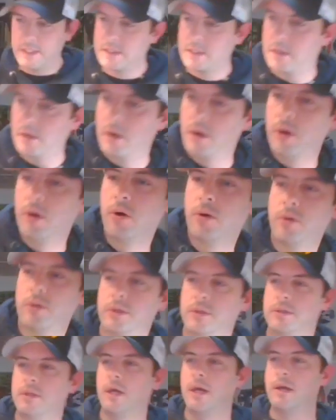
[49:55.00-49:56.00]
go.
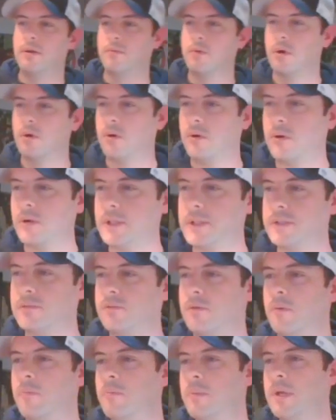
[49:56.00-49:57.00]
10 rolls
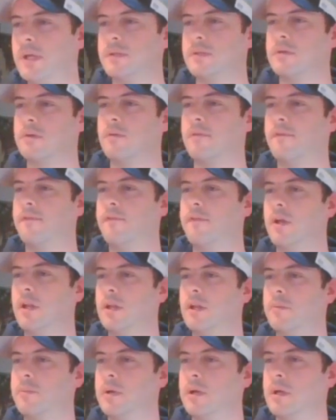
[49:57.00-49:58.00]
for Mr.
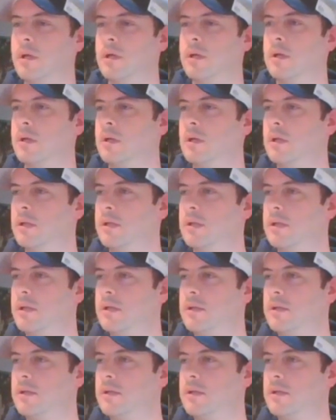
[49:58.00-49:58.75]
Philip the